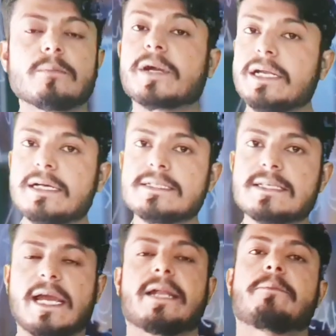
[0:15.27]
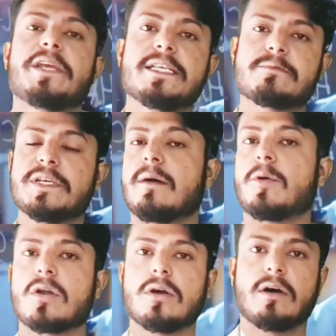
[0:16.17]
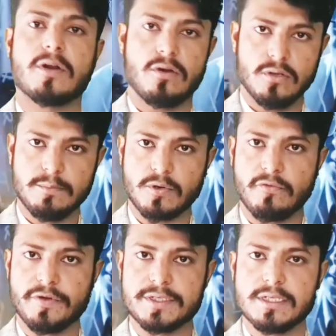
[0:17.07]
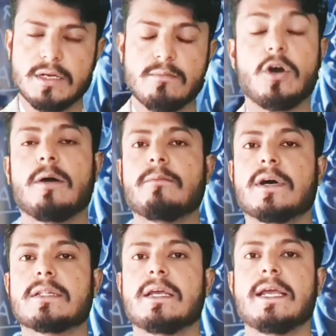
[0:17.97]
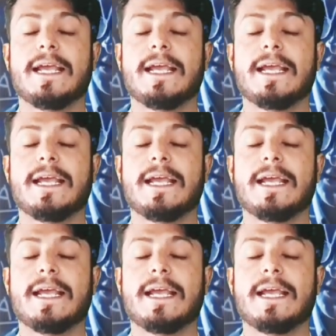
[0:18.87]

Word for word: prayers and peace be upon our holy prophet Muhammad,